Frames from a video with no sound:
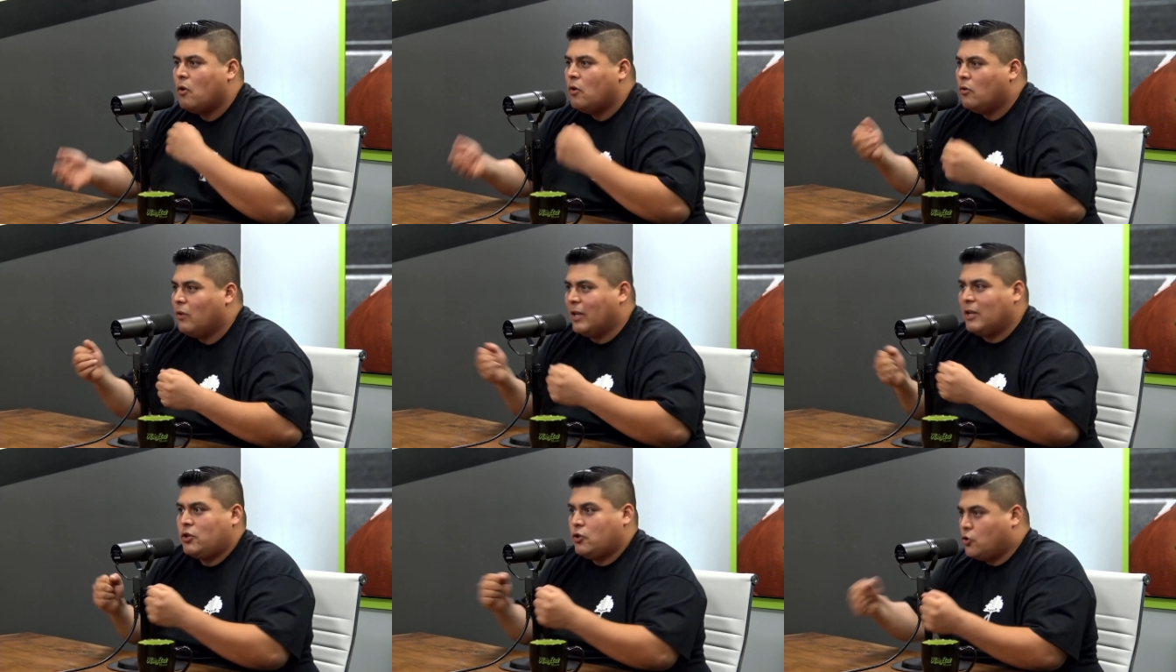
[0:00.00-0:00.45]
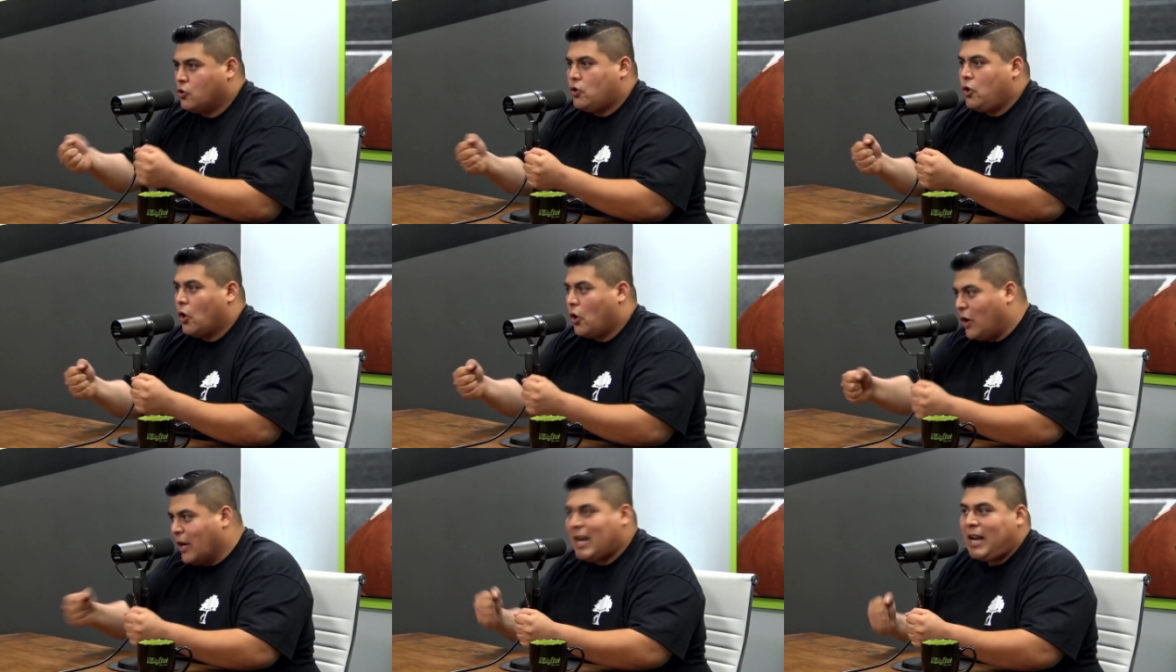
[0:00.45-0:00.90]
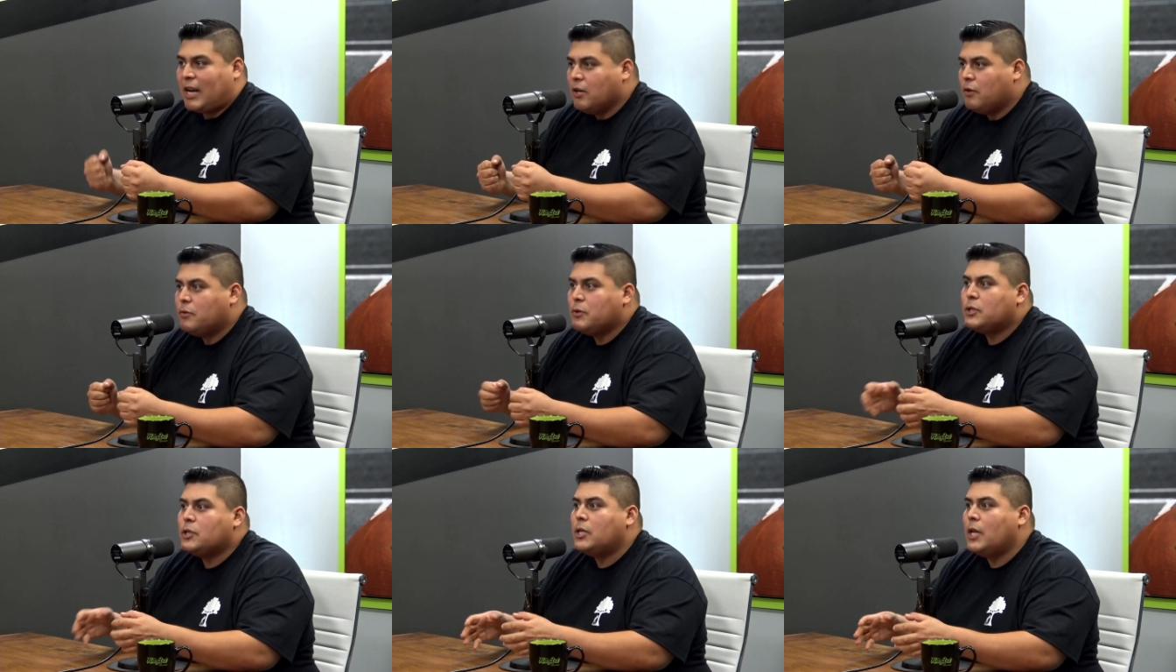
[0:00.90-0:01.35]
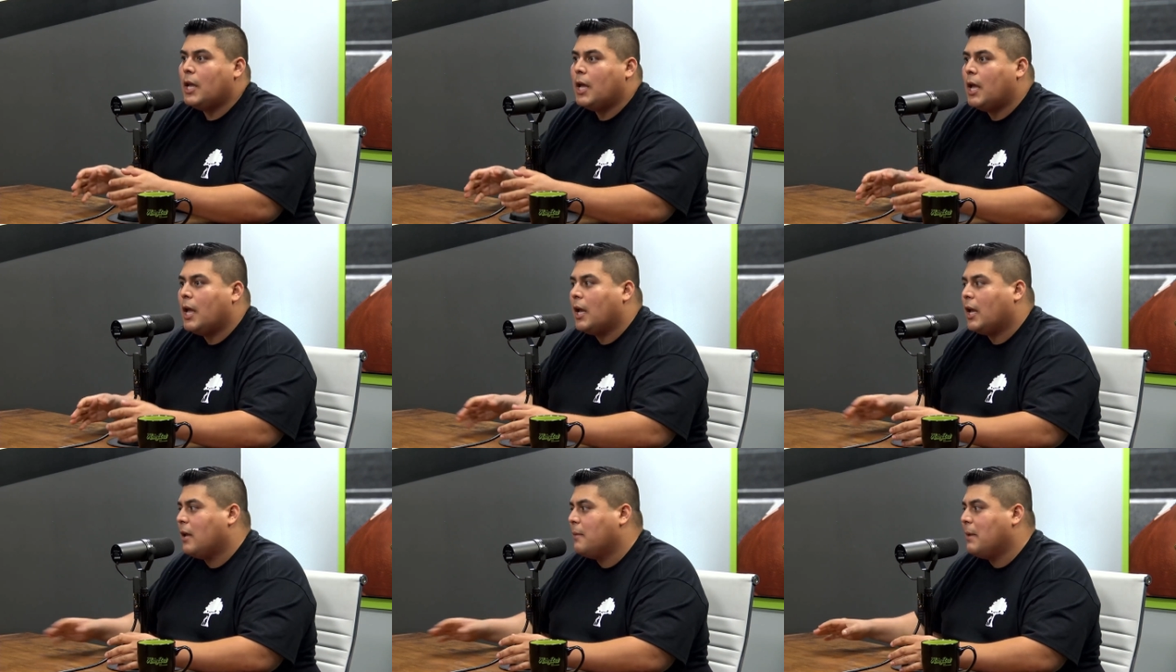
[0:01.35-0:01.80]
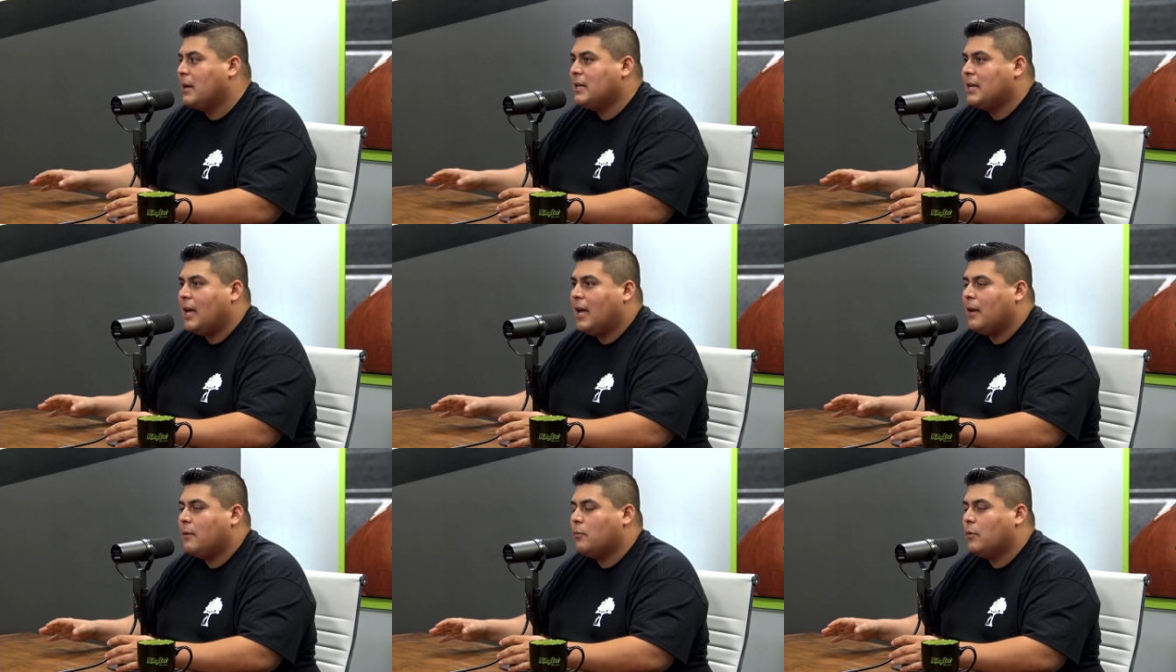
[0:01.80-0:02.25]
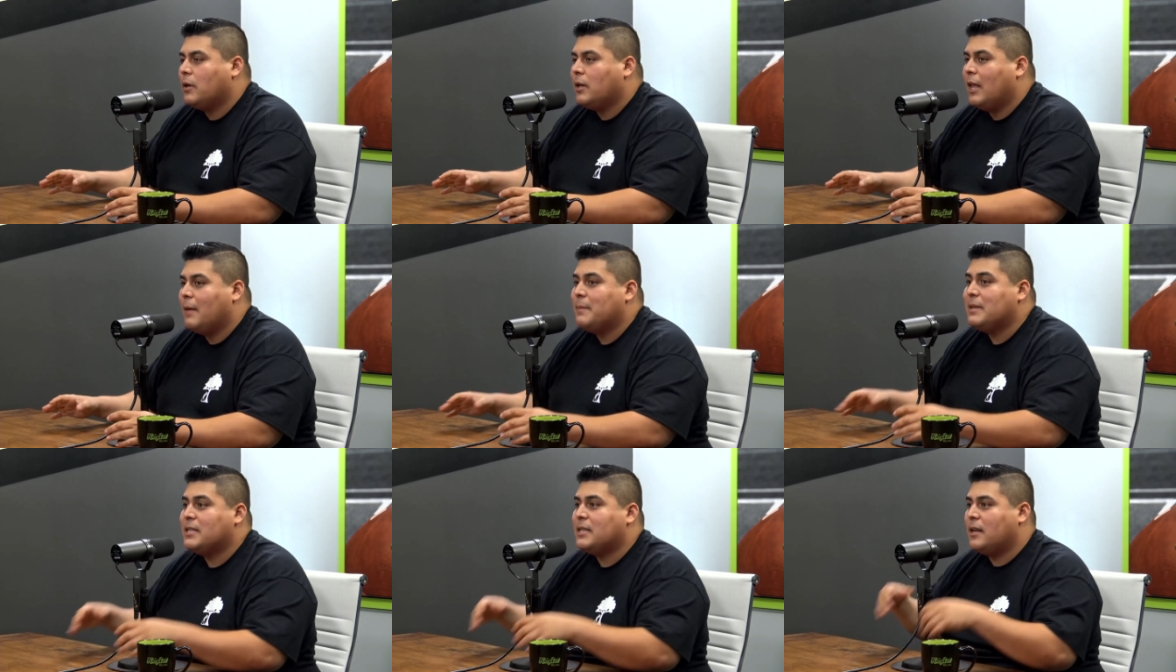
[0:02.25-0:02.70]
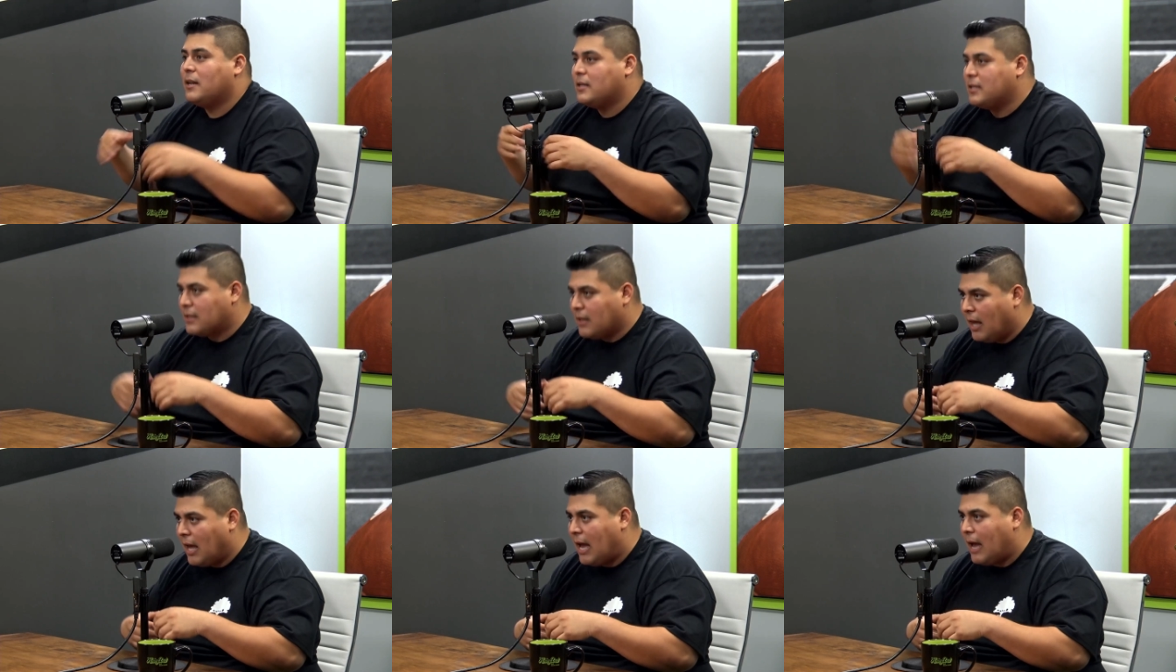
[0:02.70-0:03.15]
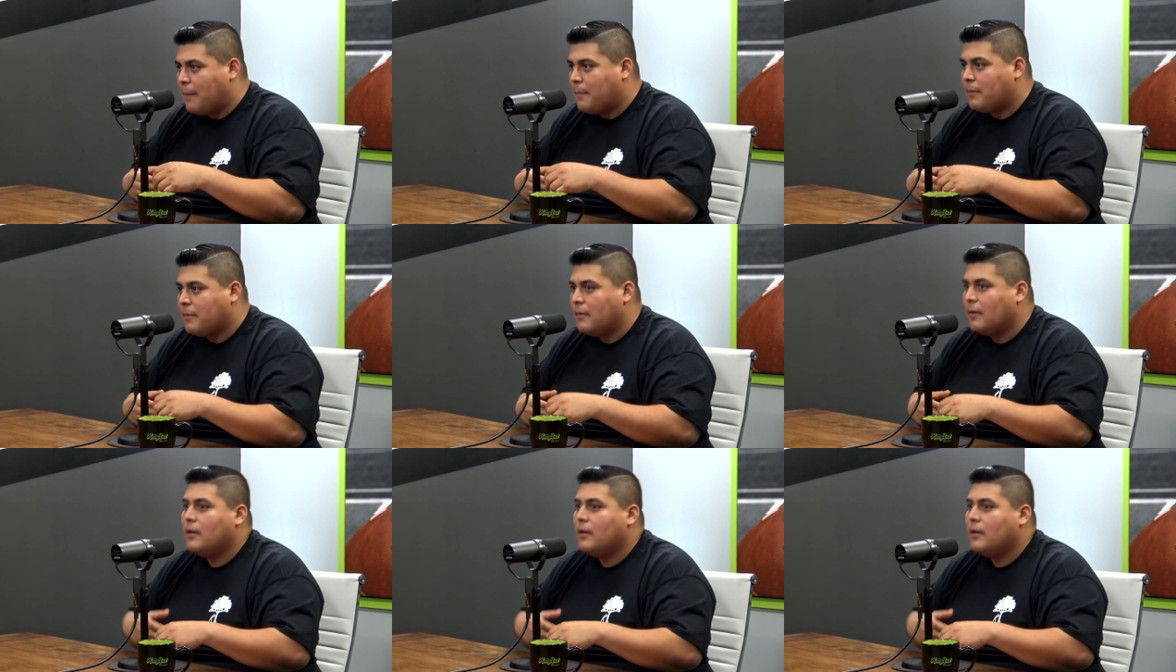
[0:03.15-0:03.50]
like learning how to do the stick, and my dad would let me sit on his lap.